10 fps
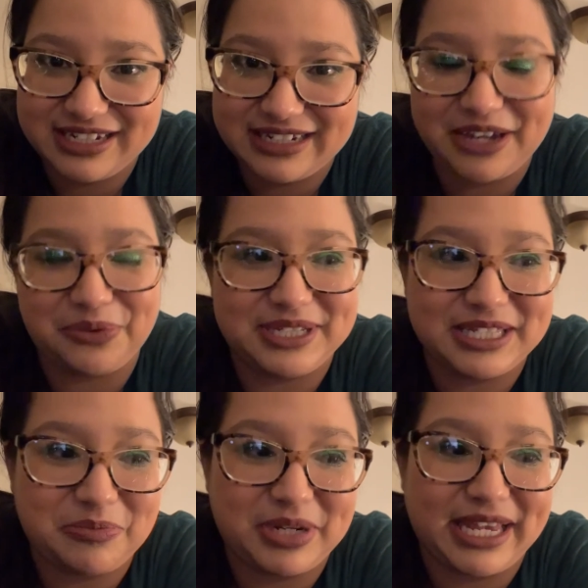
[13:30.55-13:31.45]
Not a
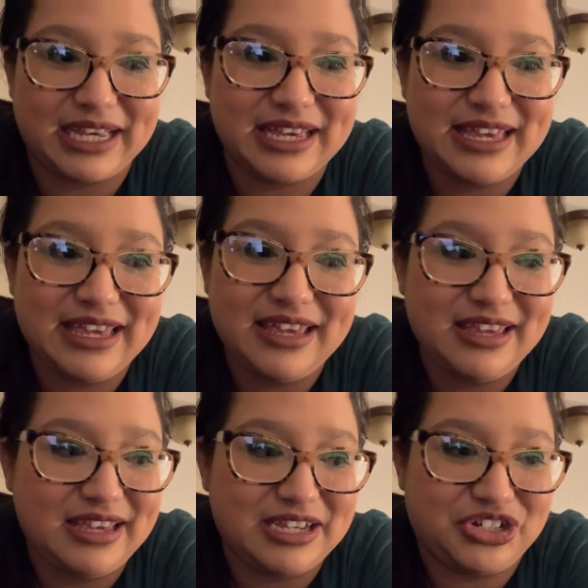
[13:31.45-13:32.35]
recent, but like
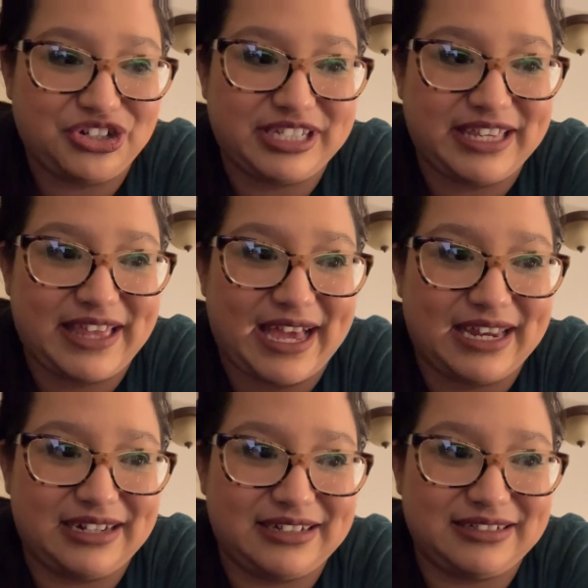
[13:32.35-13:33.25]
a jersey that,
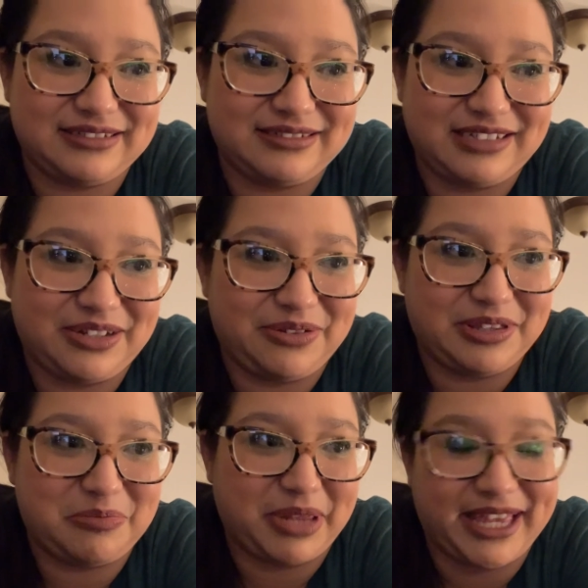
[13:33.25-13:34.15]
you know, the
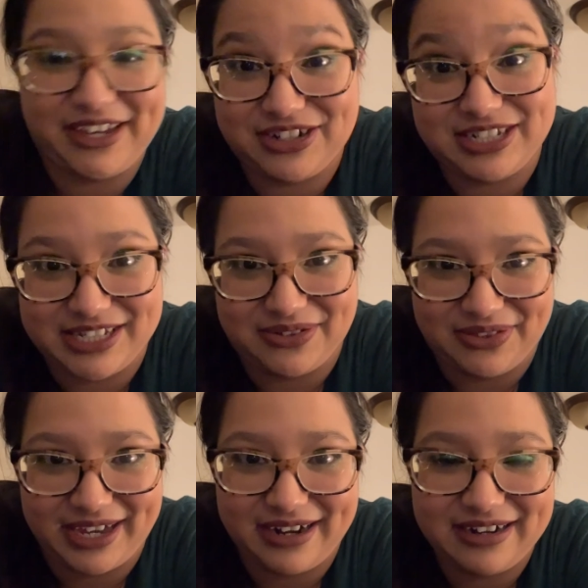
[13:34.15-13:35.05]
player is still
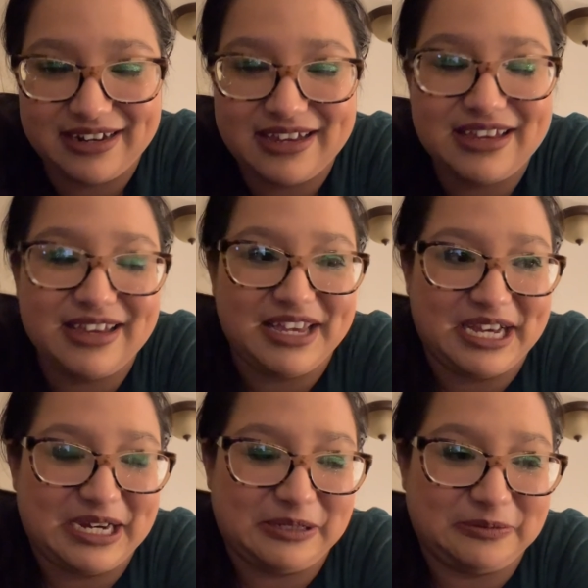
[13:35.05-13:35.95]
there.
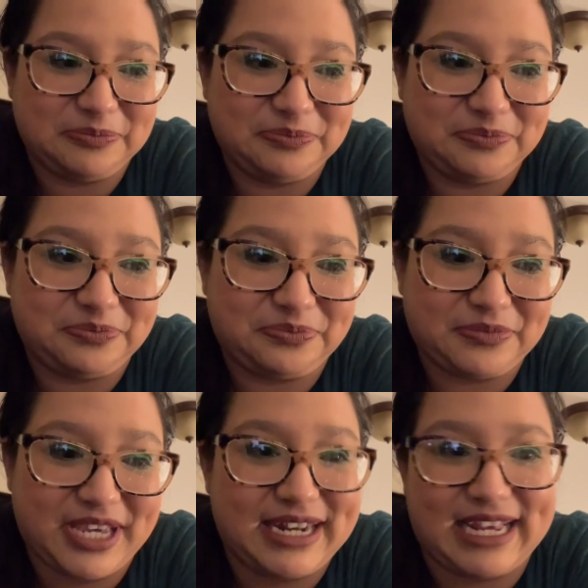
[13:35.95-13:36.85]
And
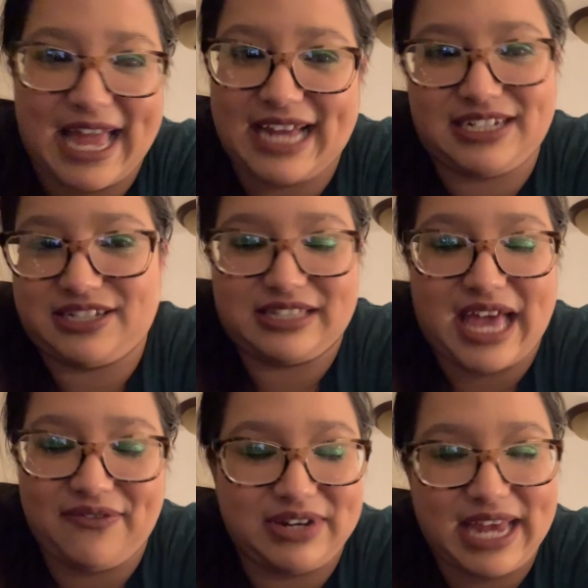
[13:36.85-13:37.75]
I just
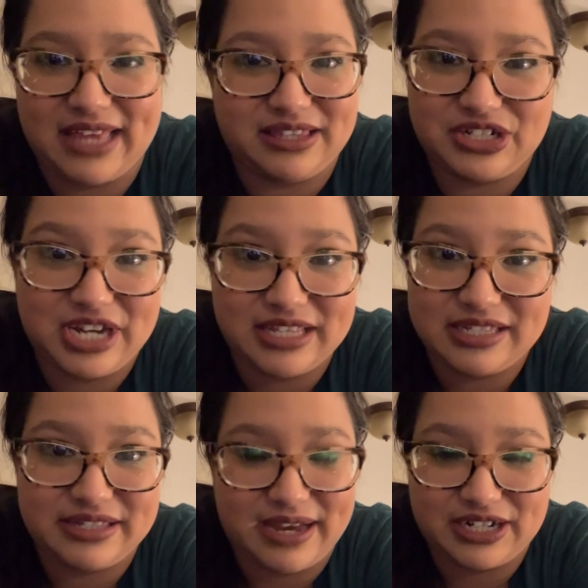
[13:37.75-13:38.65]
haven't had the
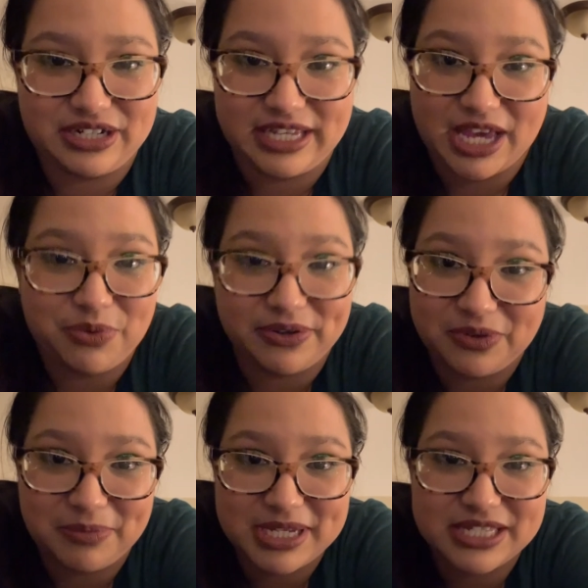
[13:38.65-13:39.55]
chance to actually get one for
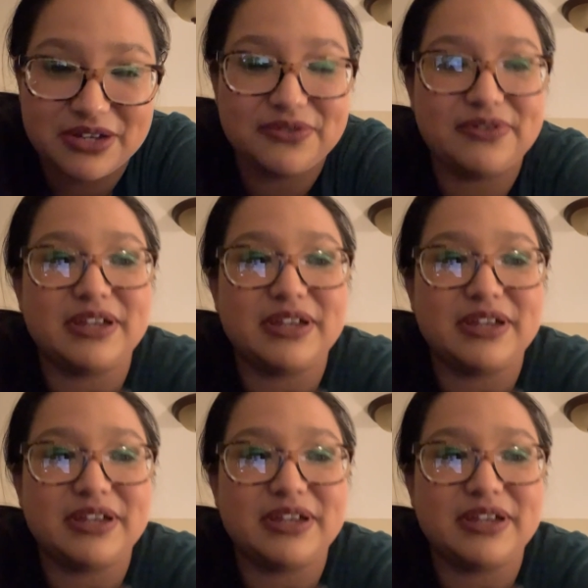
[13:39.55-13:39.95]
myself.